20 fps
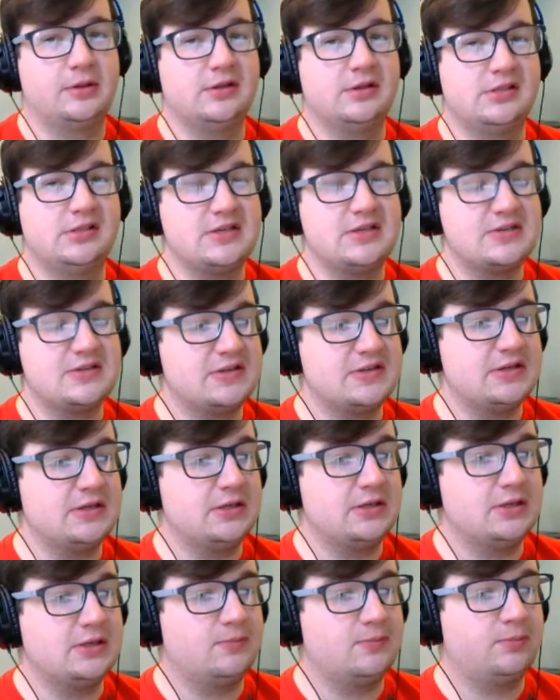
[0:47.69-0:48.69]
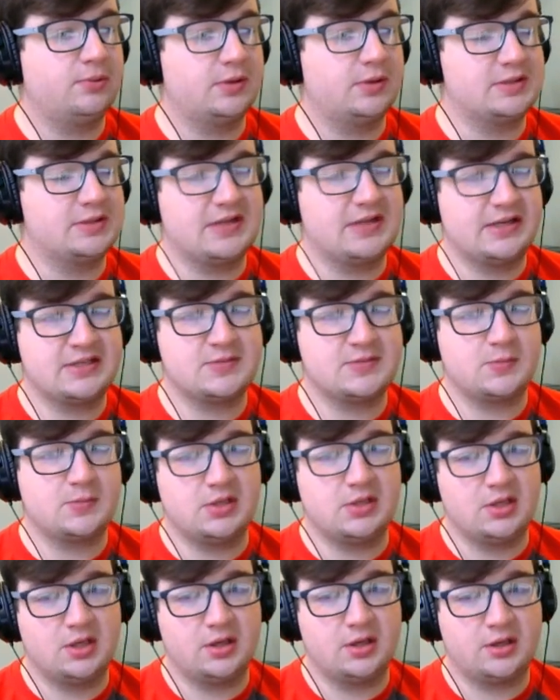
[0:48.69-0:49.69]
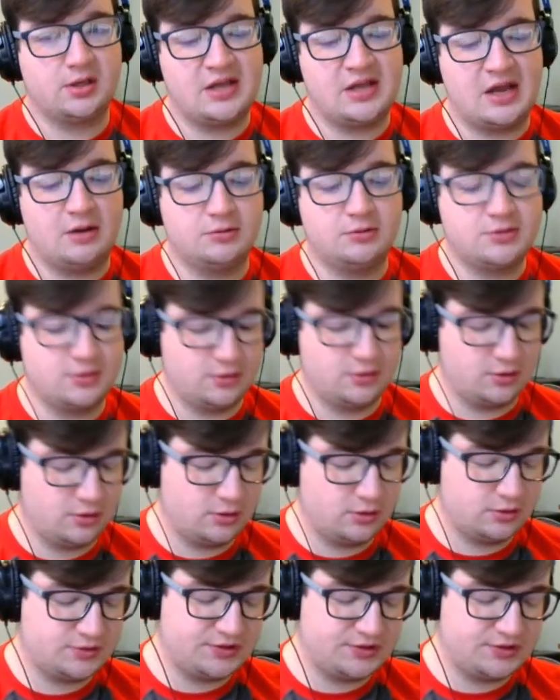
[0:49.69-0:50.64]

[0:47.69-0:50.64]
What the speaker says: the DC+SB counter